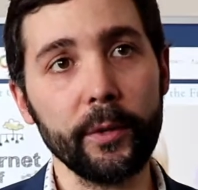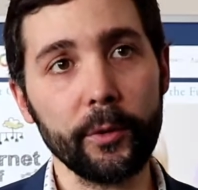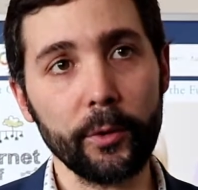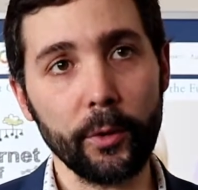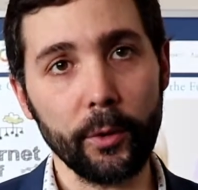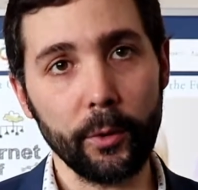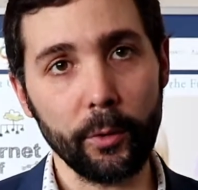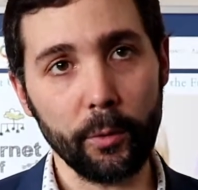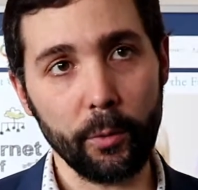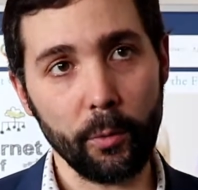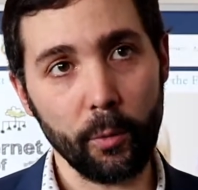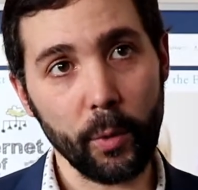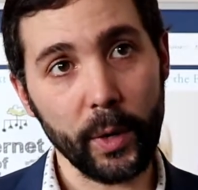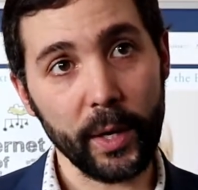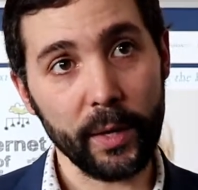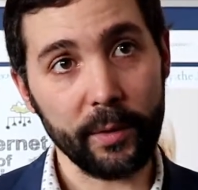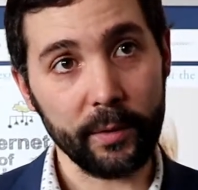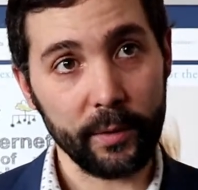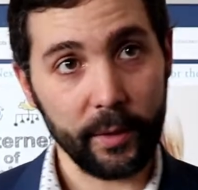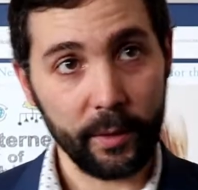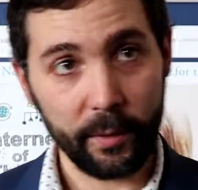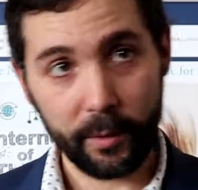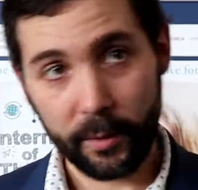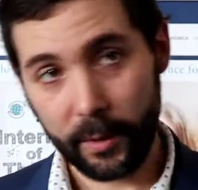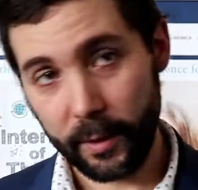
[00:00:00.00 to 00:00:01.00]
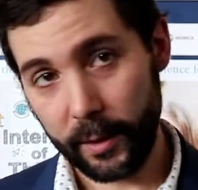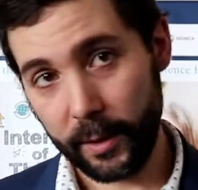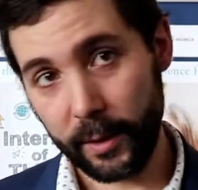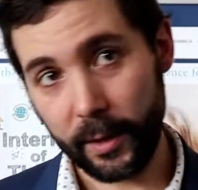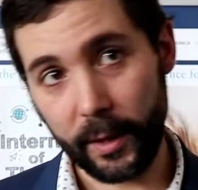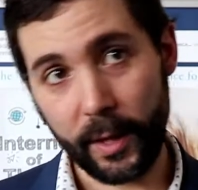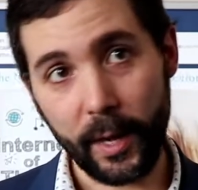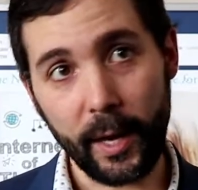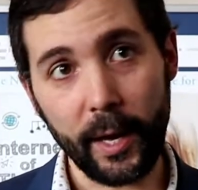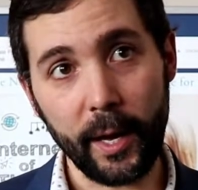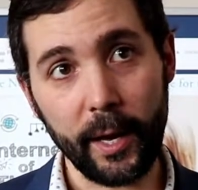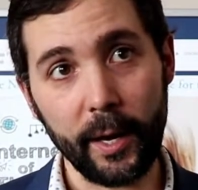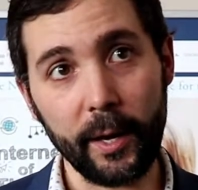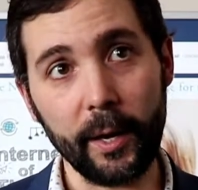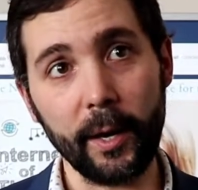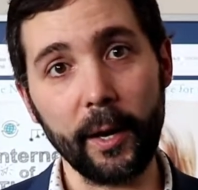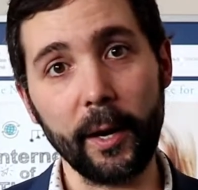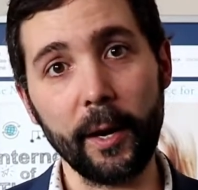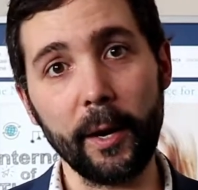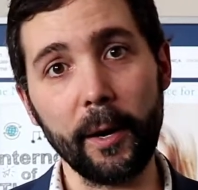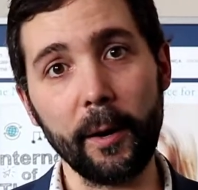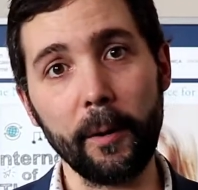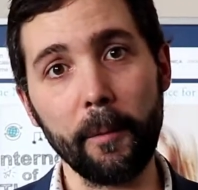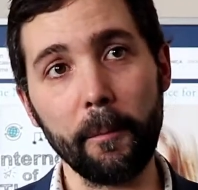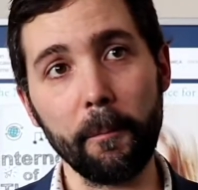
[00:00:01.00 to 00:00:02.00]
So we can see that
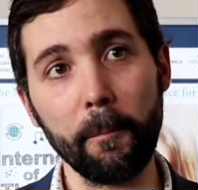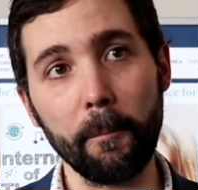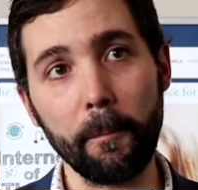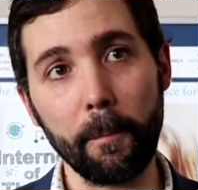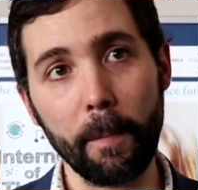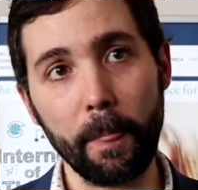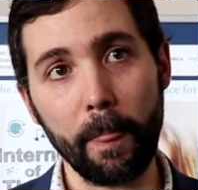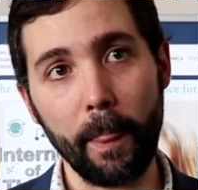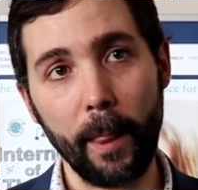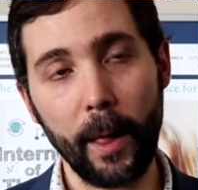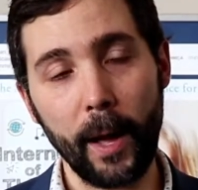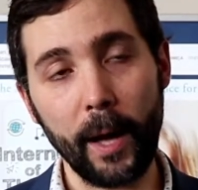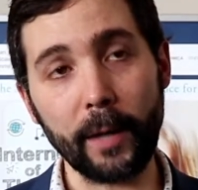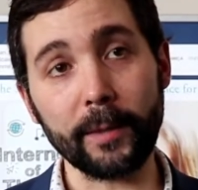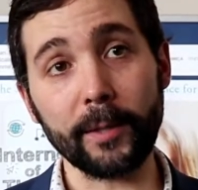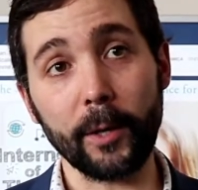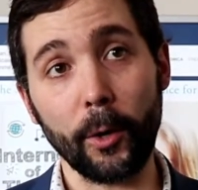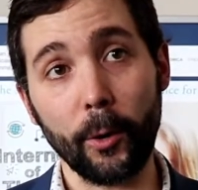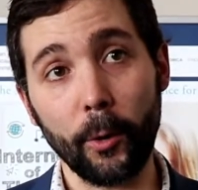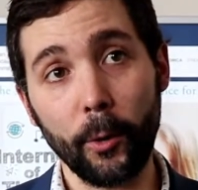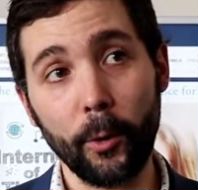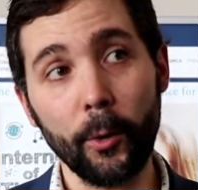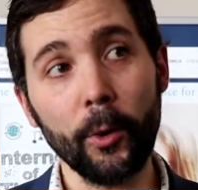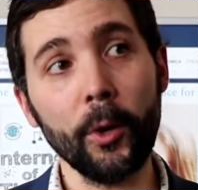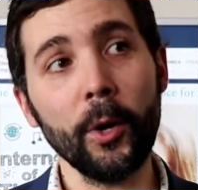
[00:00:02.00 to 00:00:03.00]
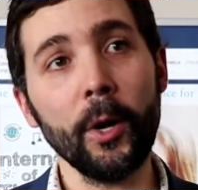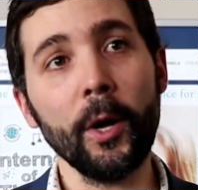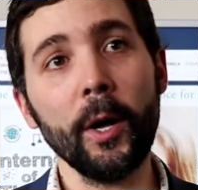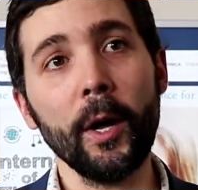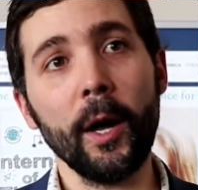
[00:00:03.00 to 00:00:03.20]
as a whole,